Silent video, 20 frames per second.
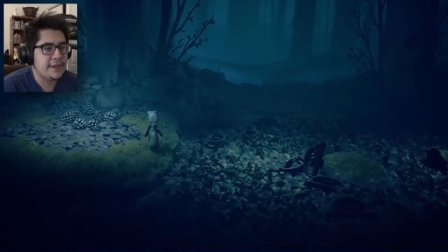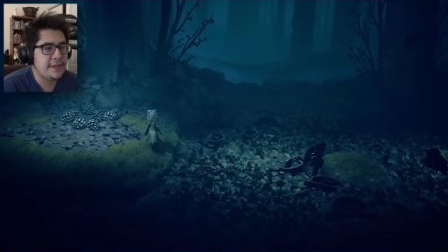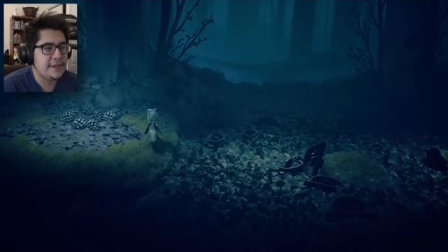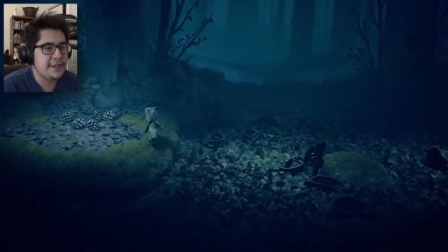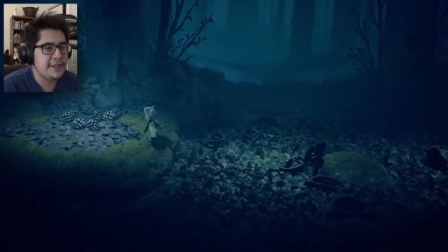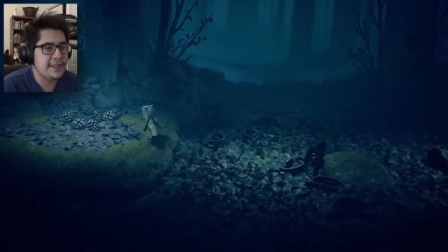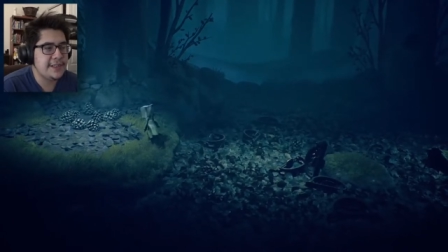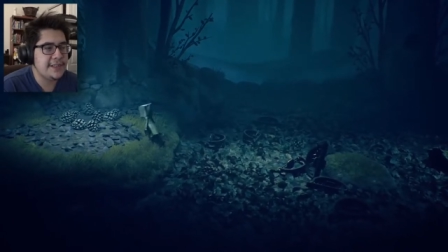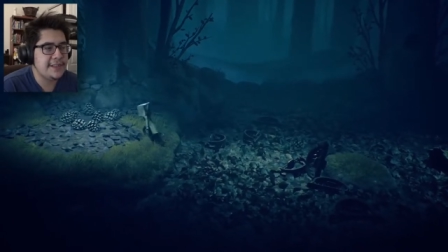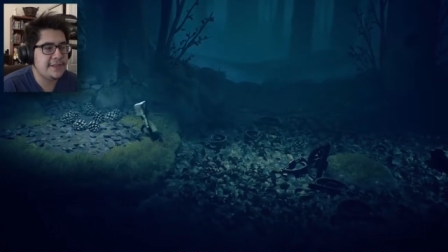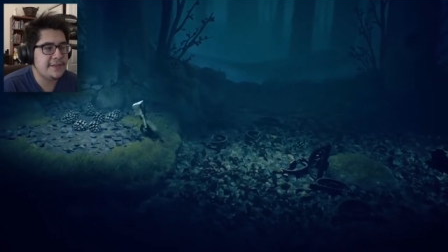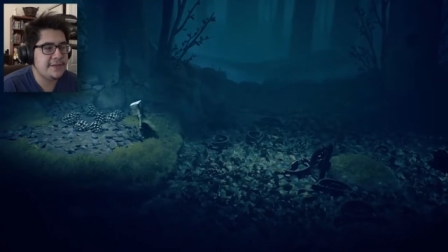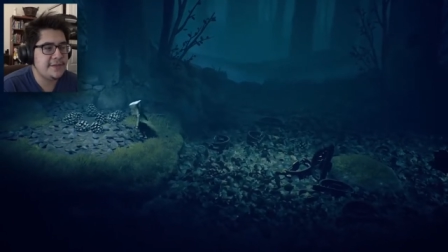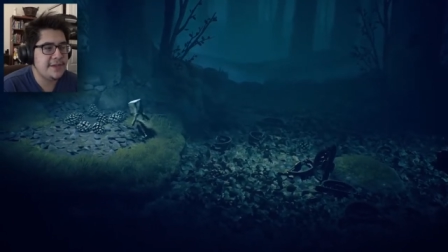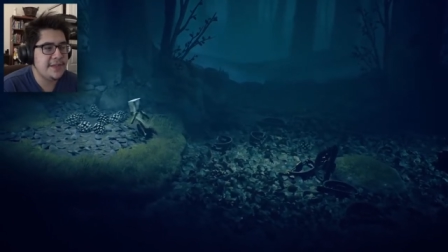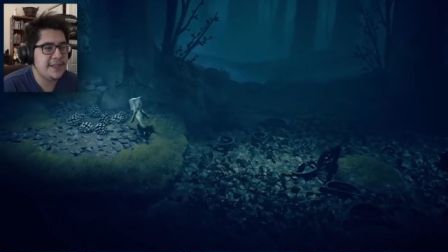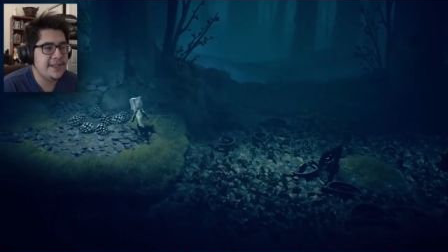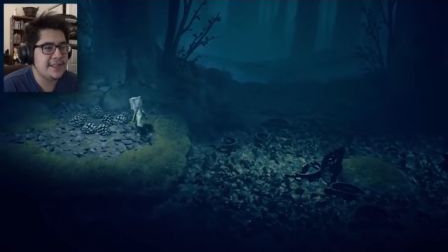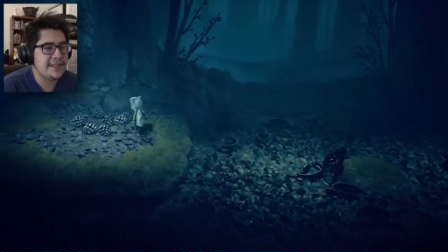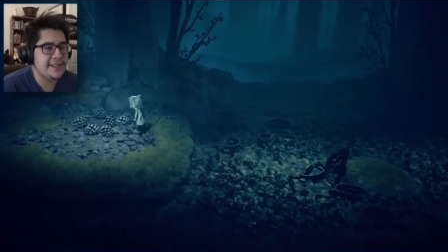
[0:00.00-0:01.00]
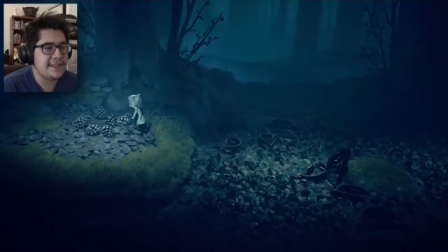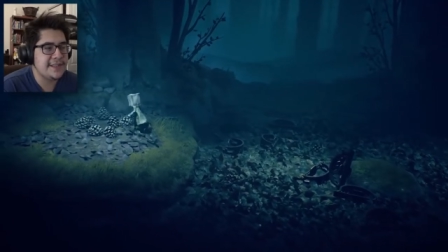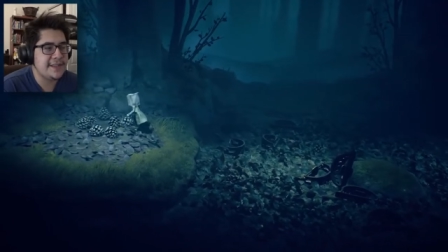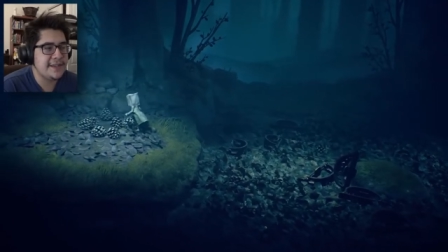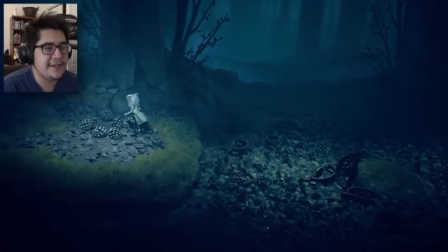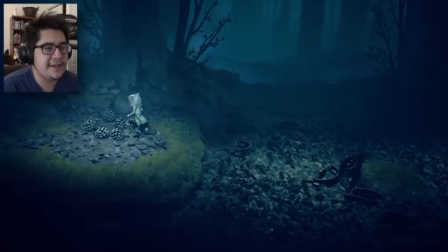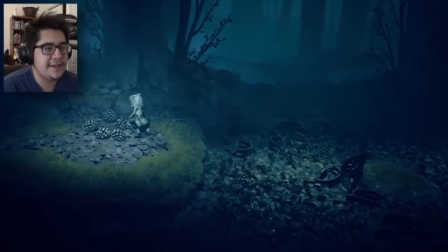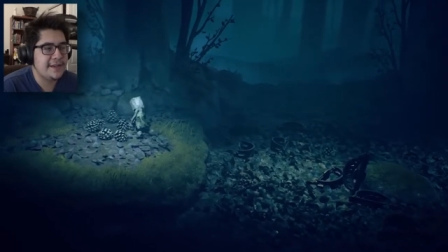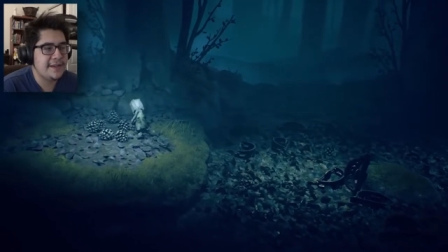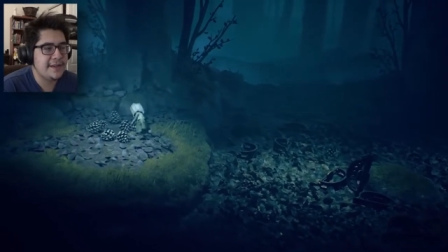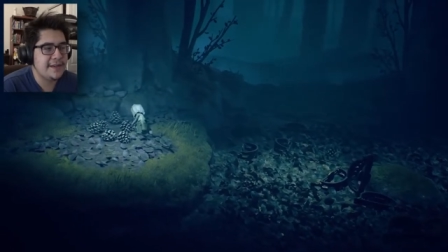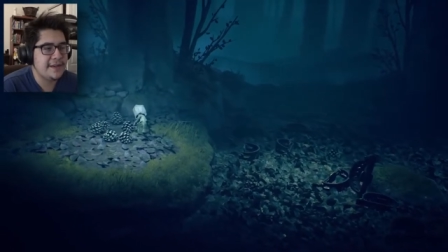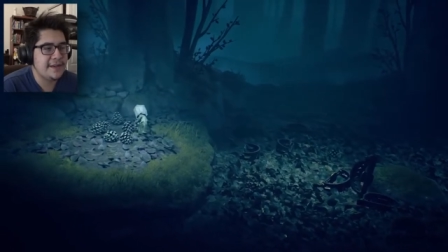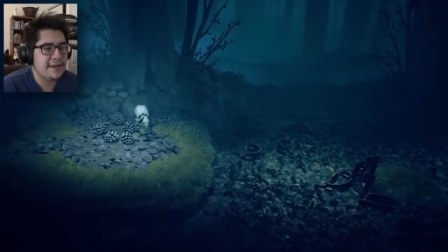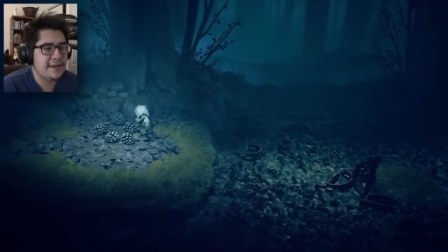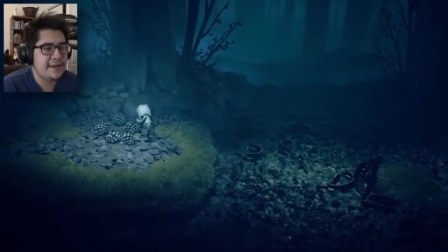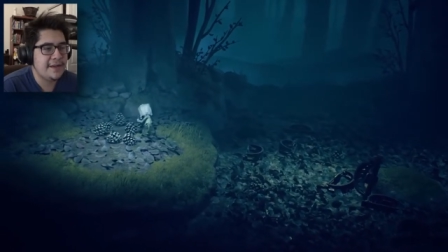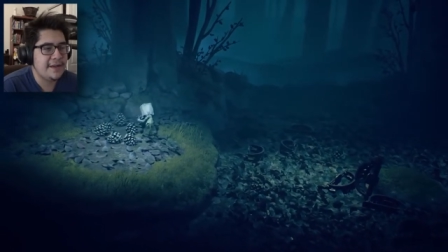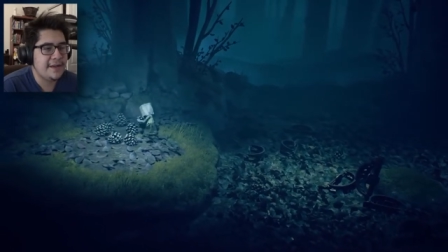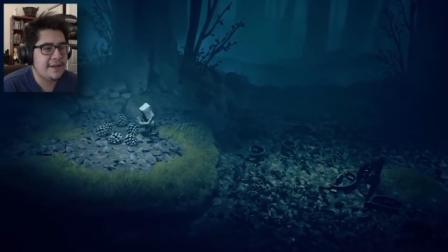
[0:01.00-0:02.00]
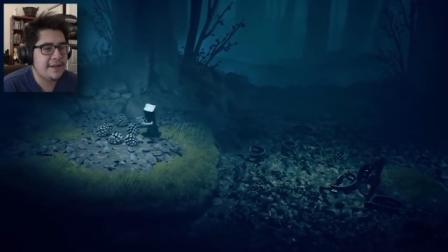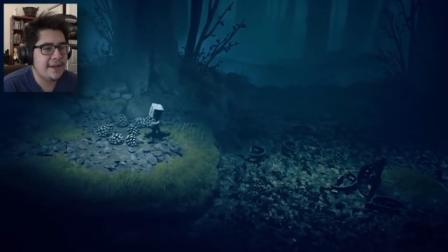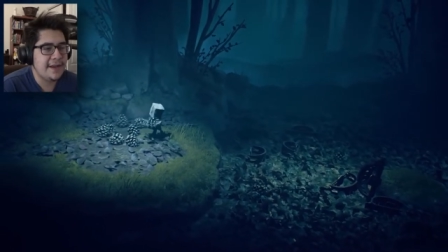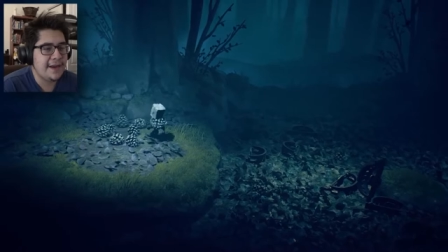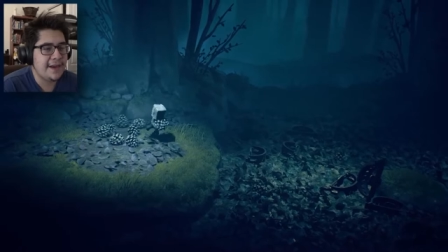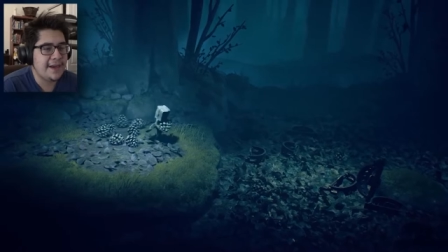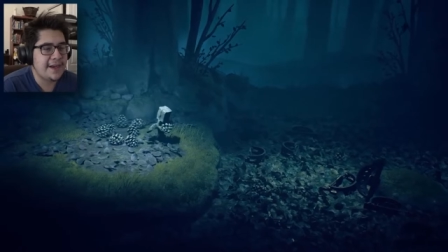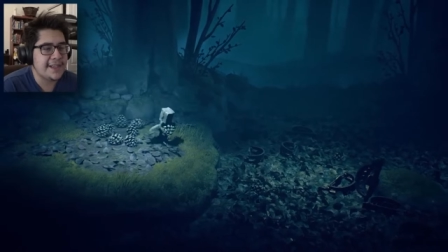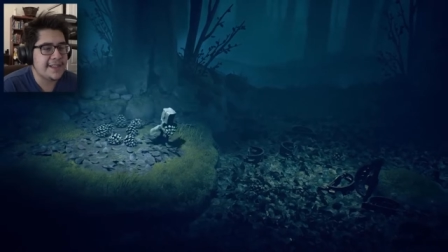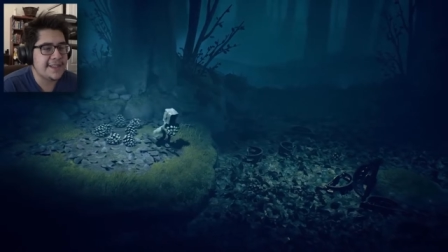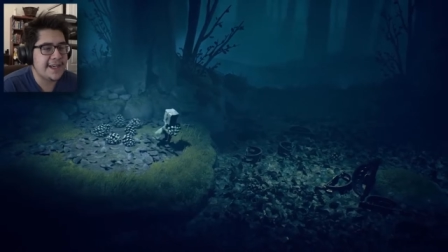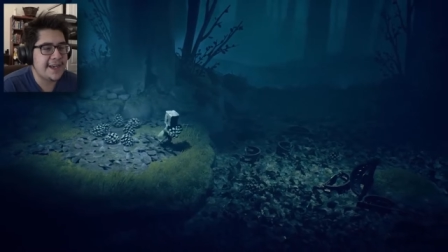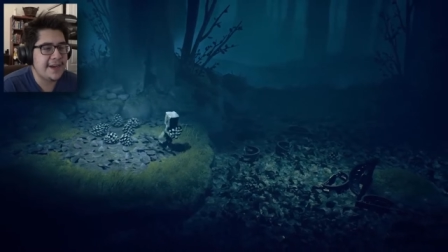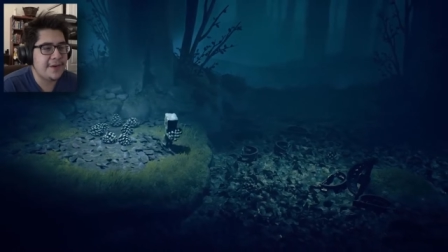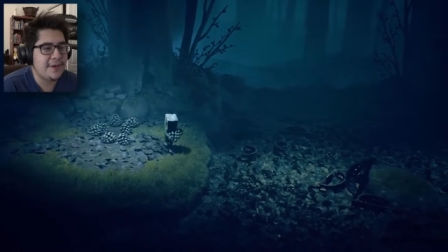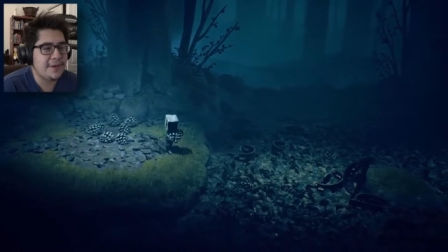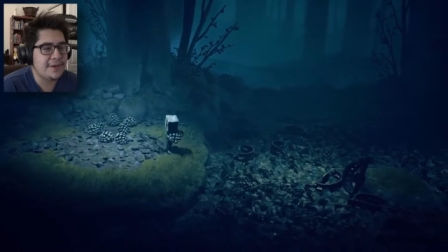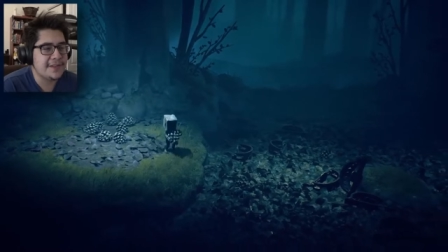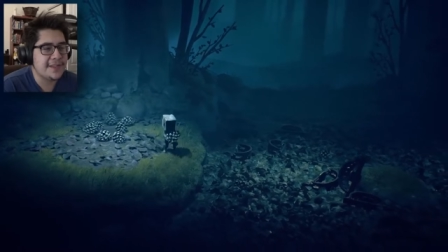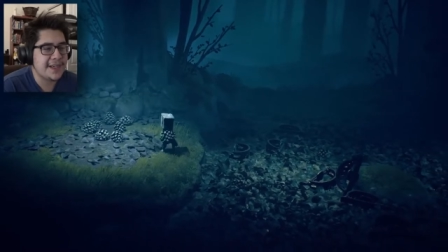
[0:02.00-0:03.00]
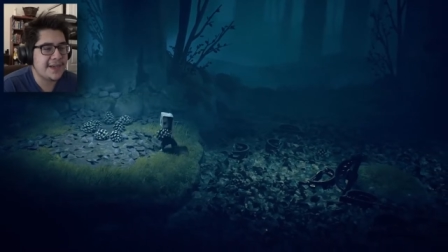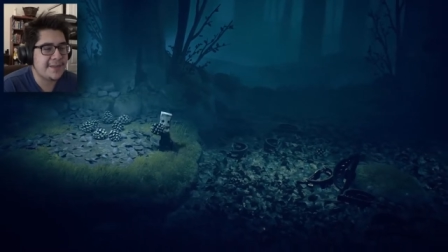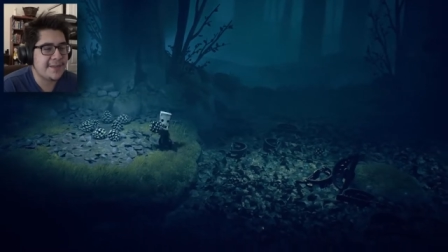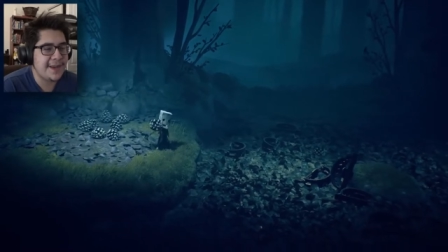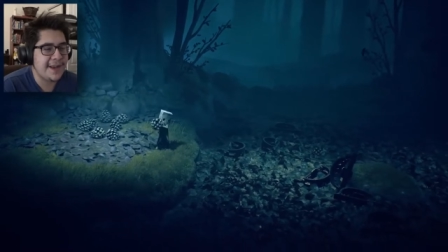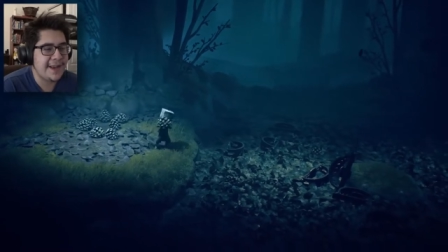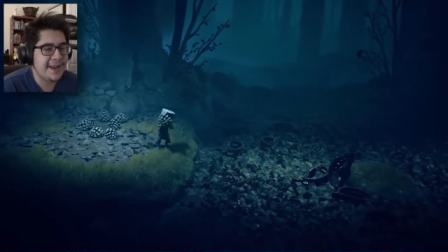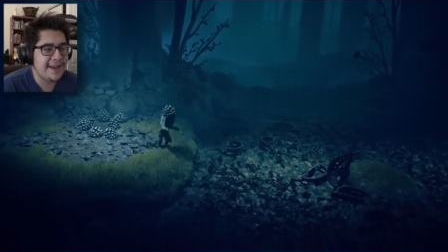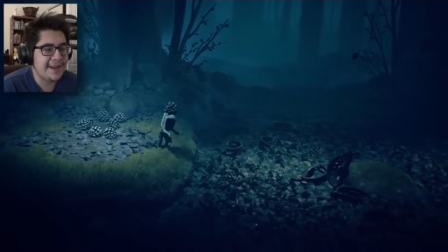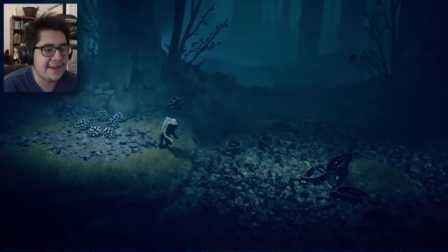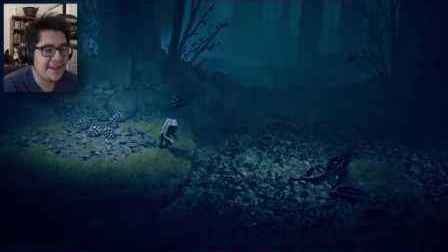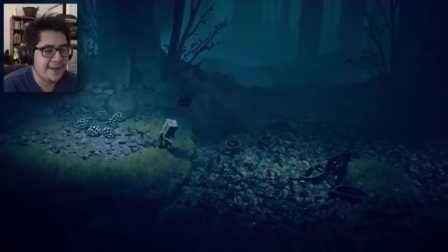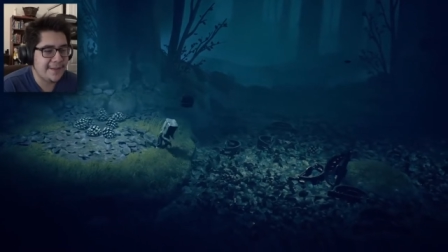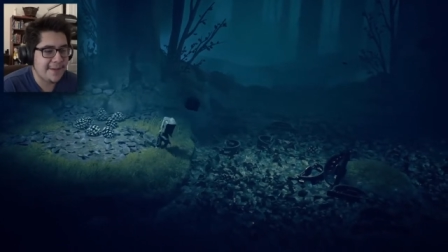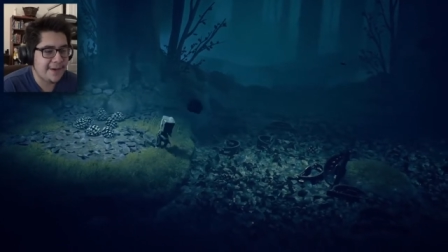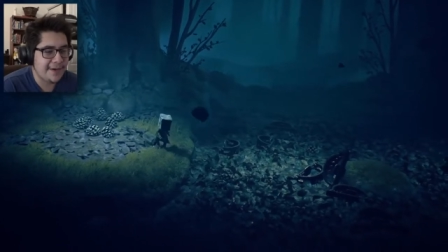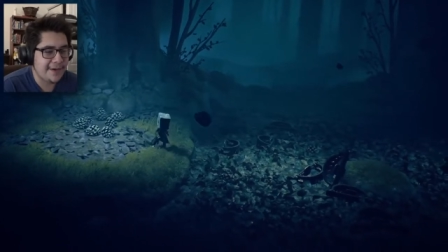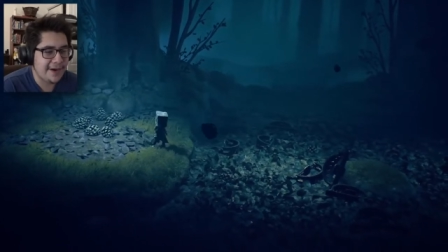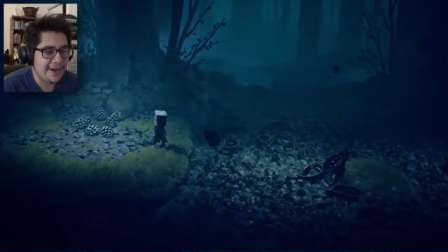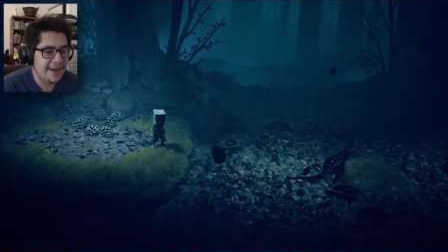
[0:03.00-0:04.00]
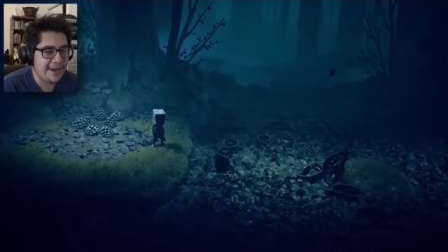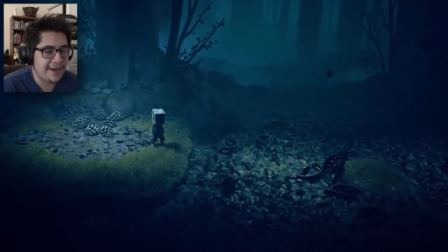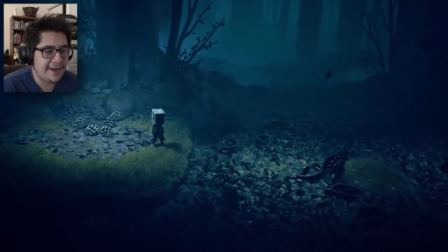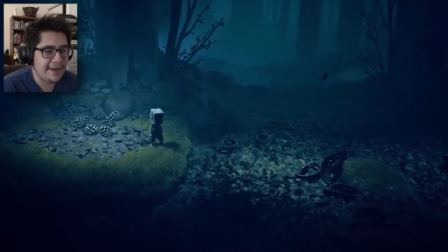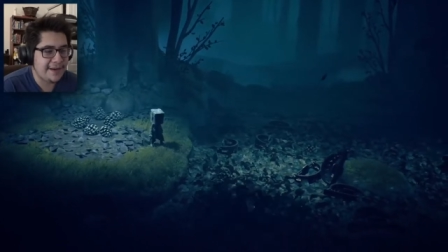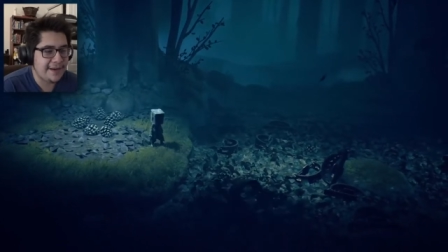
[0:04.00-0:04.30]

Jeez Louise. My gosh, acorns come in handy, am I right?